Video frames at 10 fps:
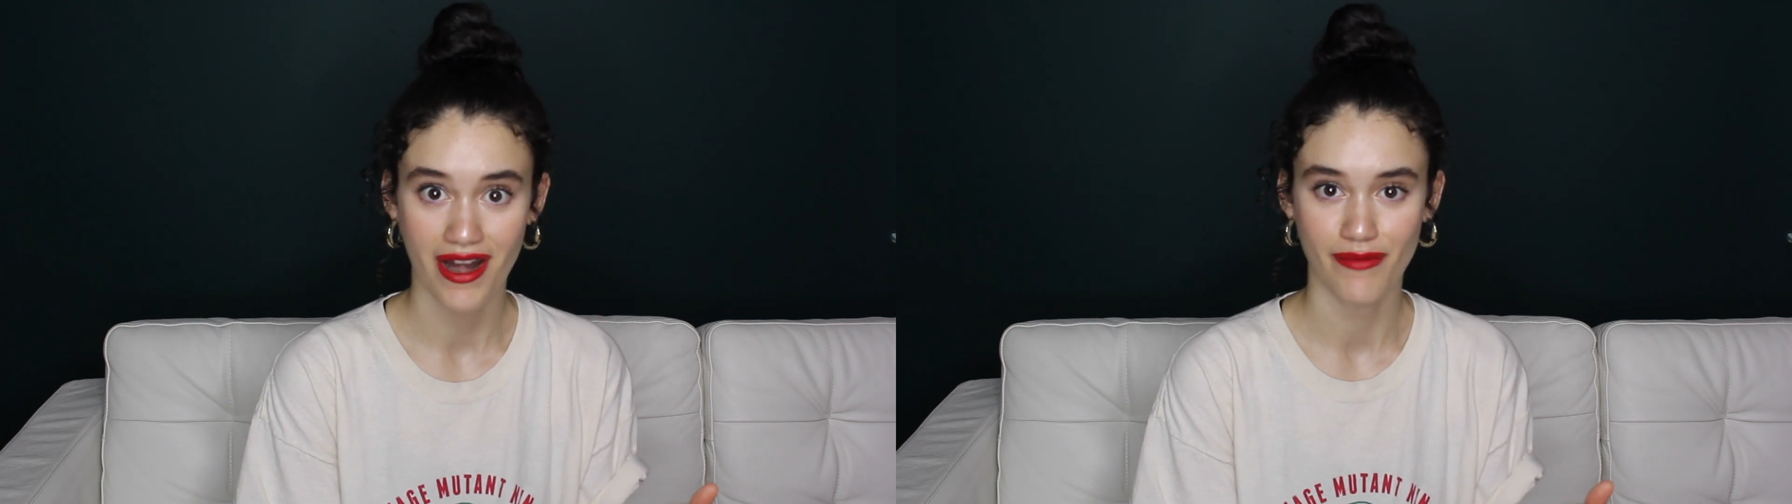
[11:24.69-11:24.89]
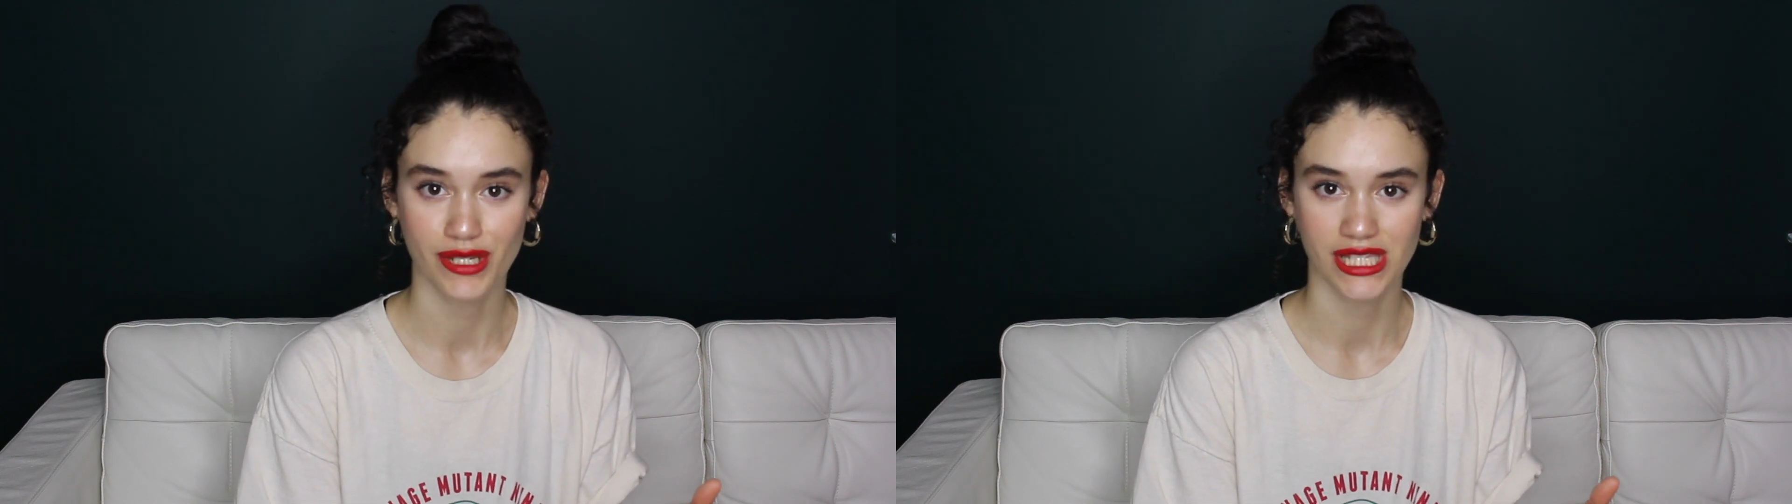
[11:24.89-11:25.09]

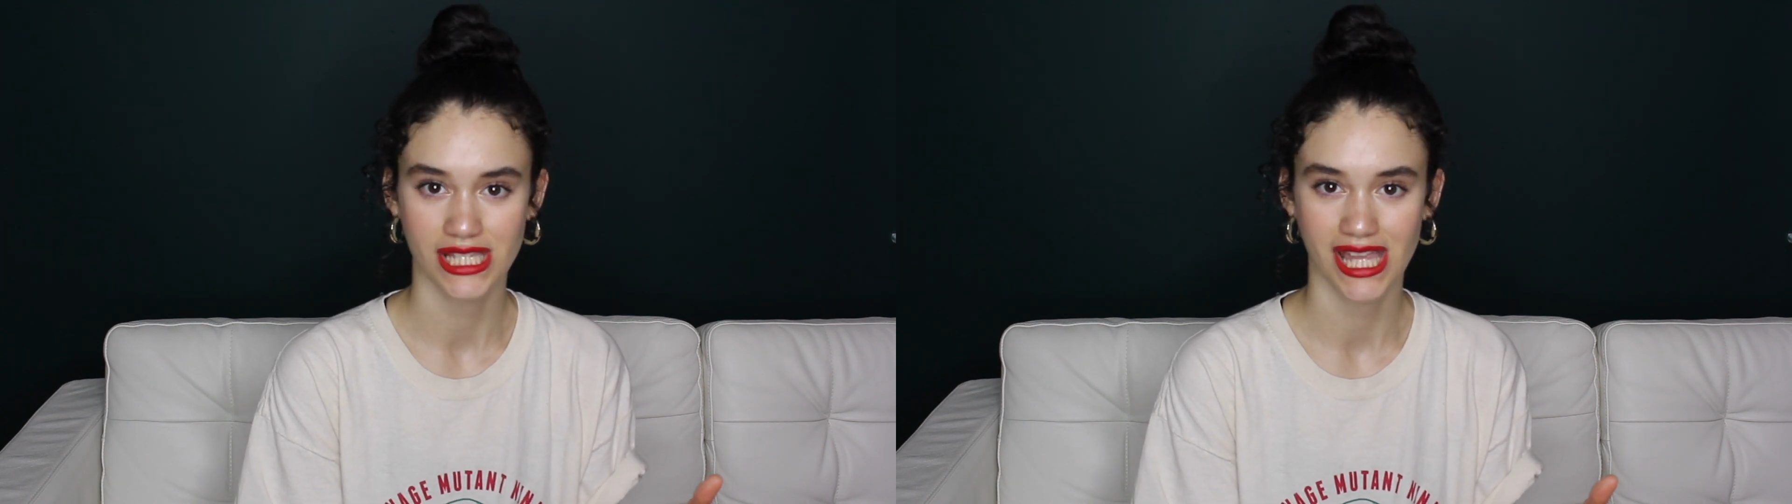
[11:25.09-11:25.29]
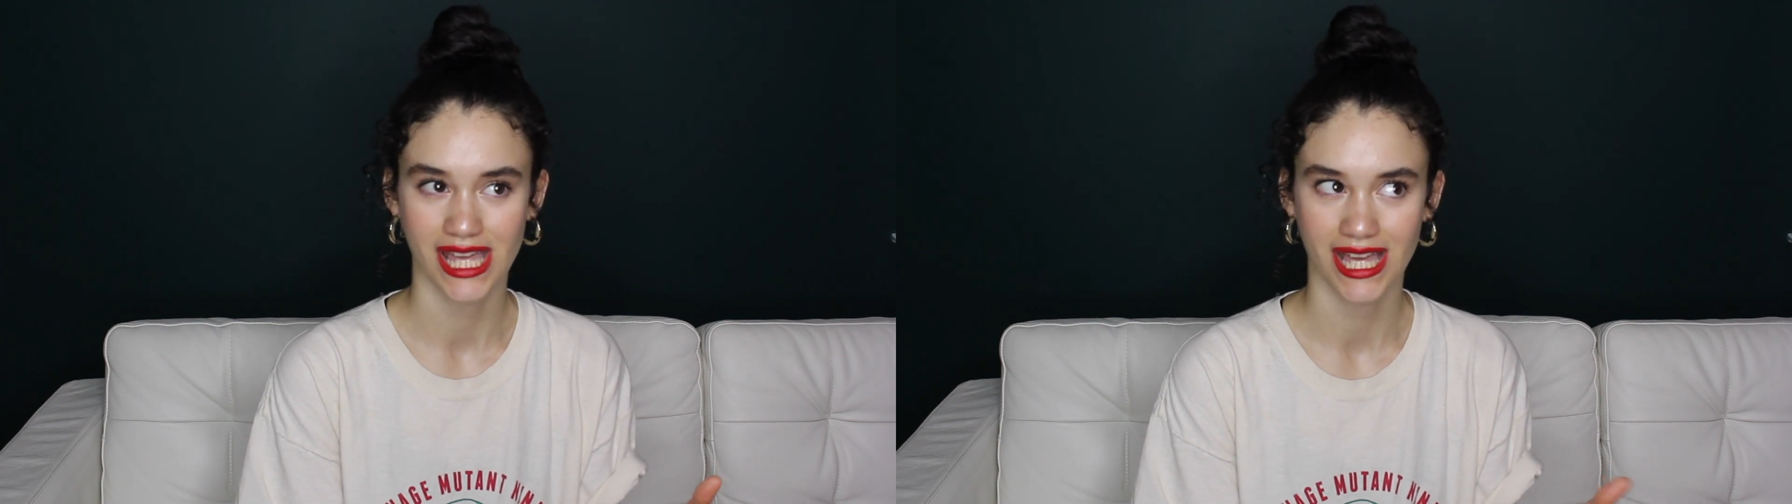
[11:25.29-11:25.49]
And I'm
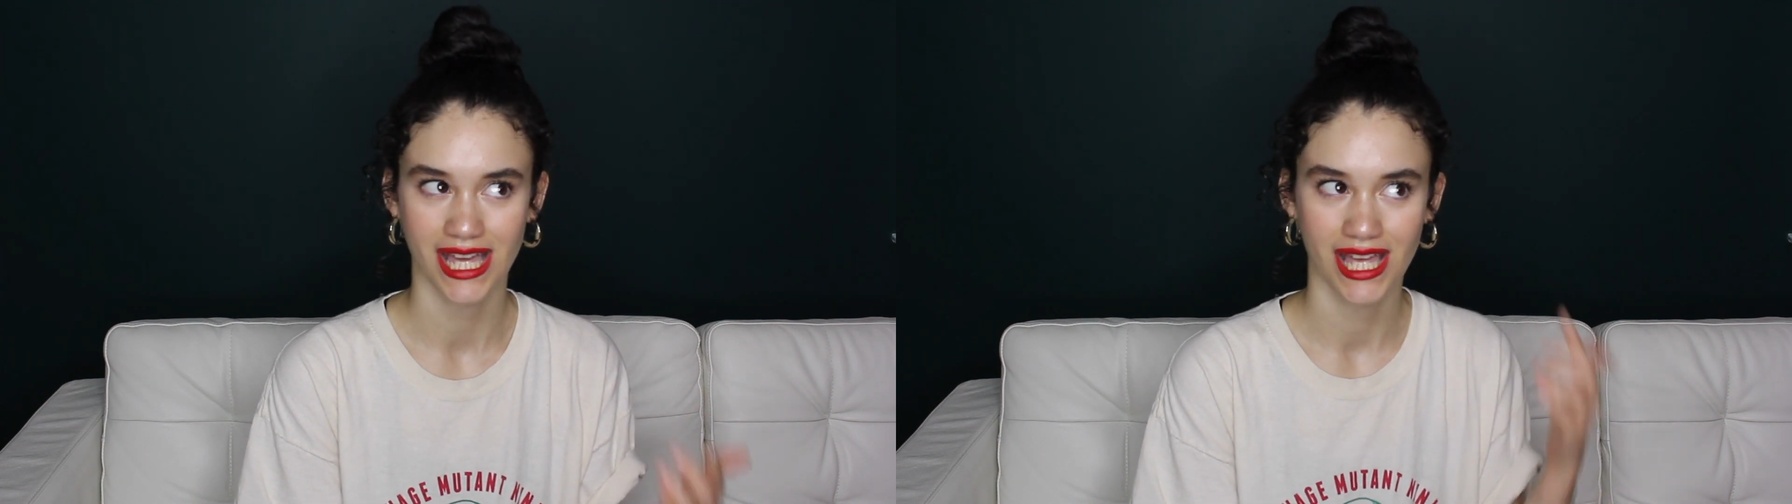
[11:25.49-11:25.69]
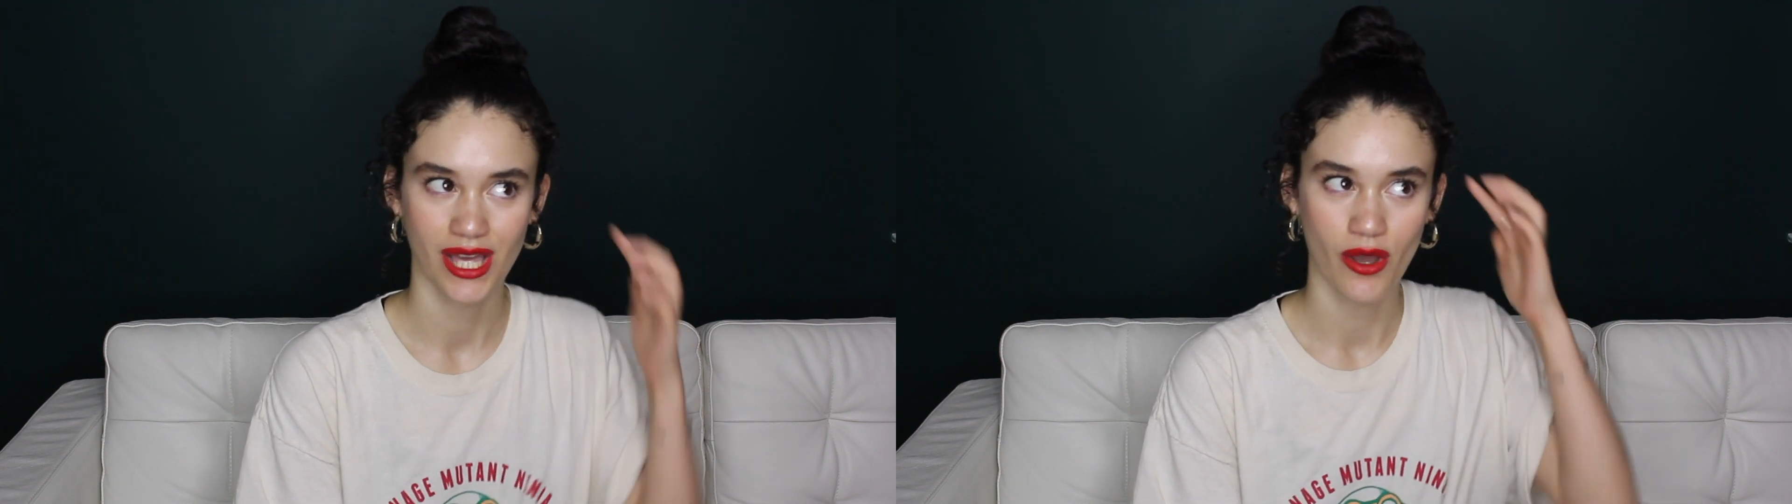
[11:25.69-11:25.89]
just like
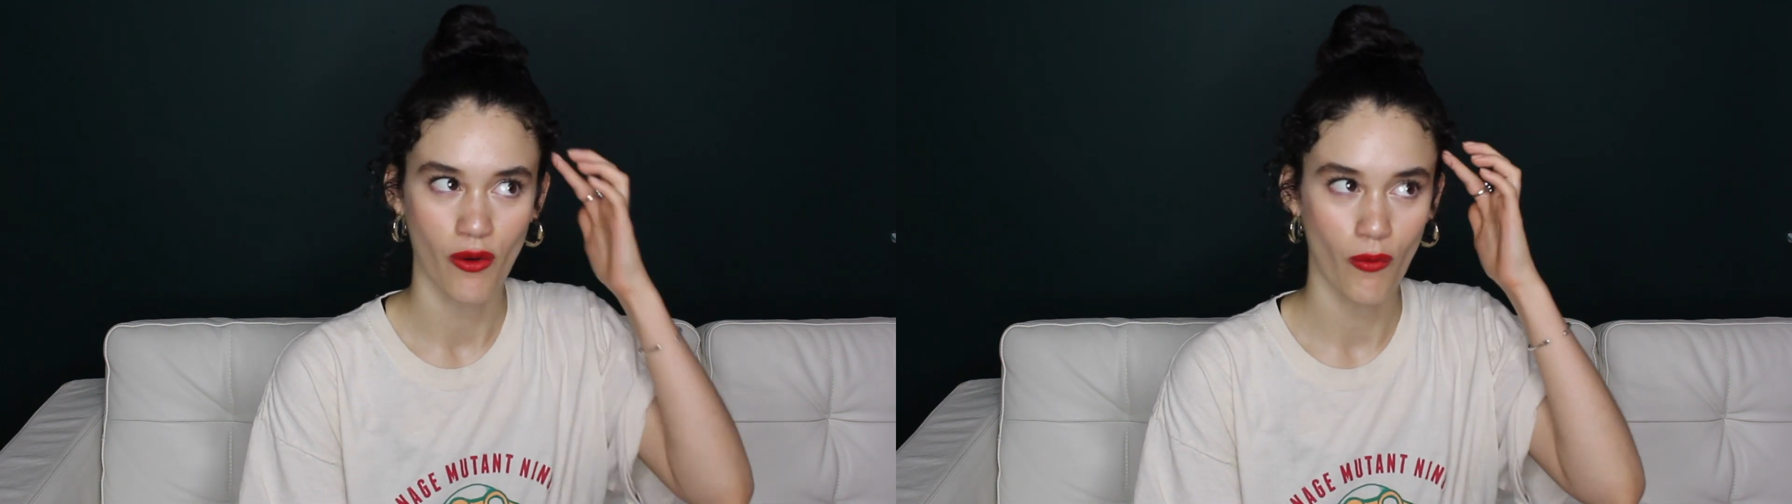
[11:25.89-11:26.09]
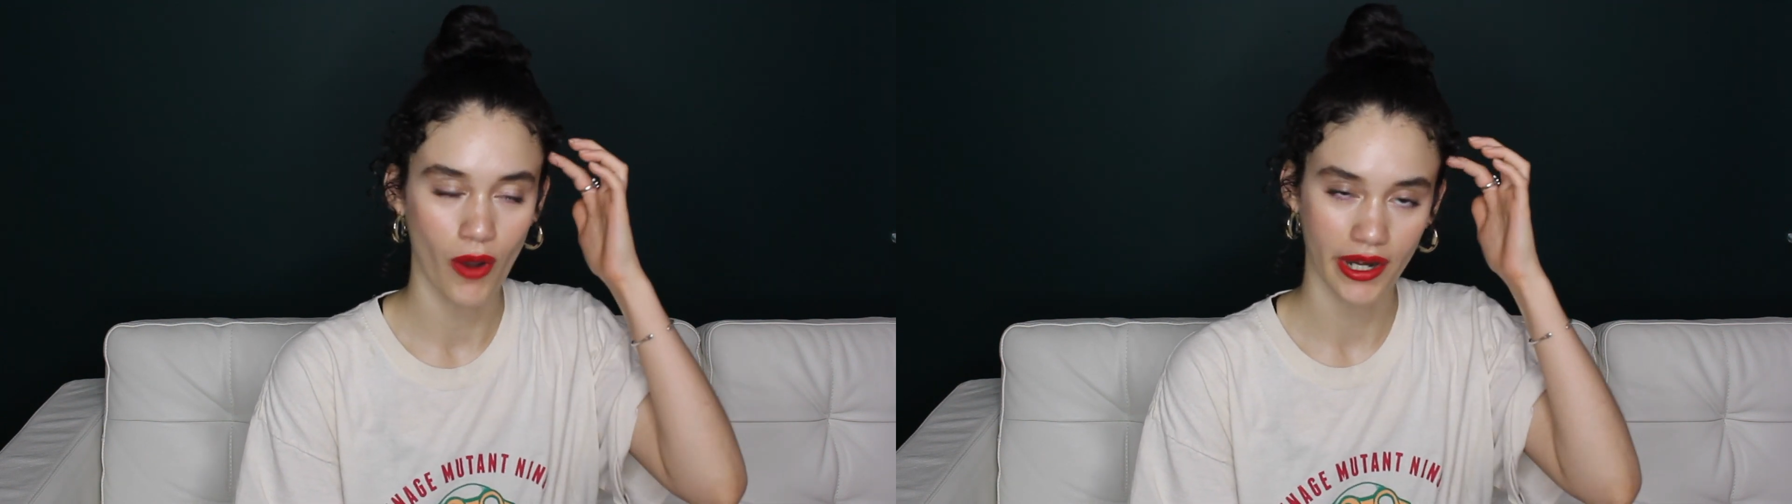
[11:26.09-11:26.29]

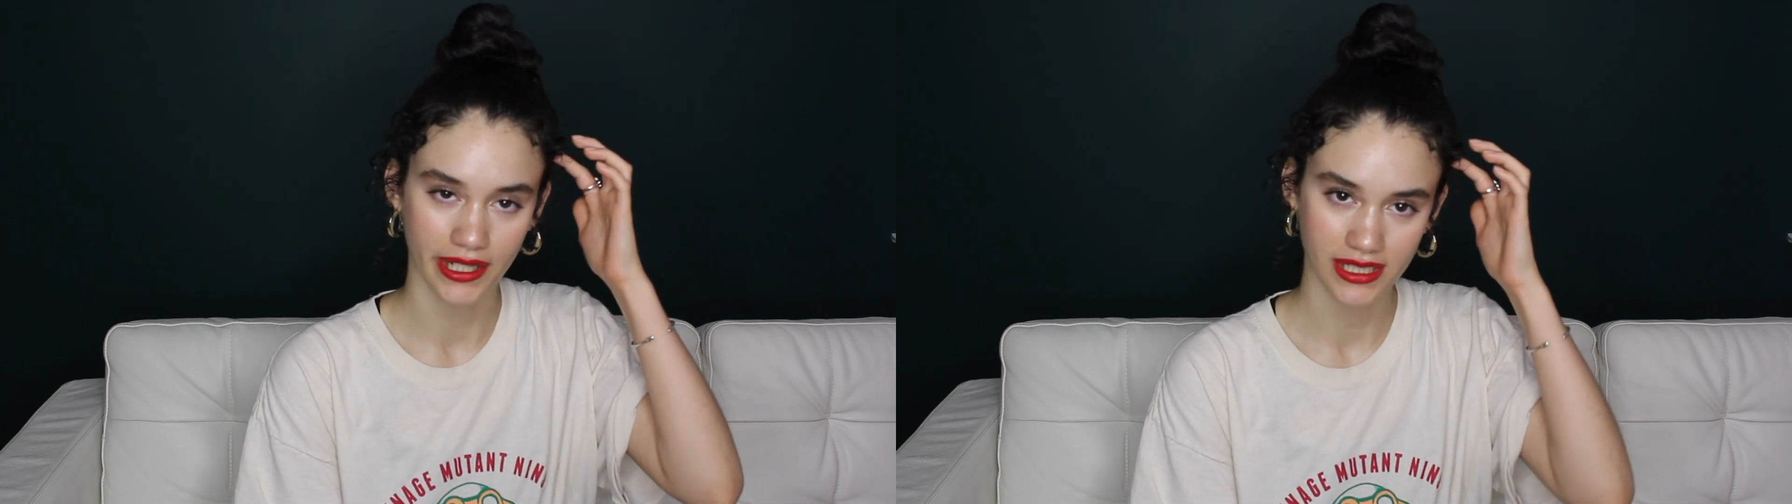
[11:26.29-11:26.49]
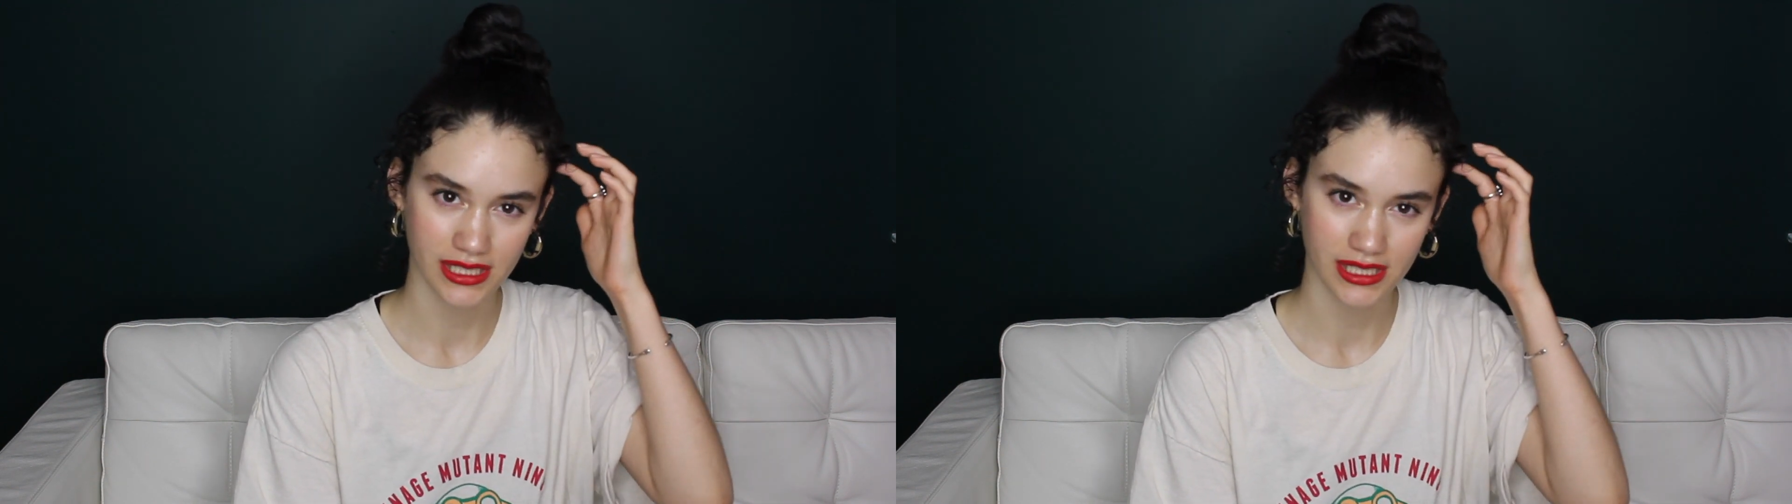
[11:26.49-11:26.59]
wanting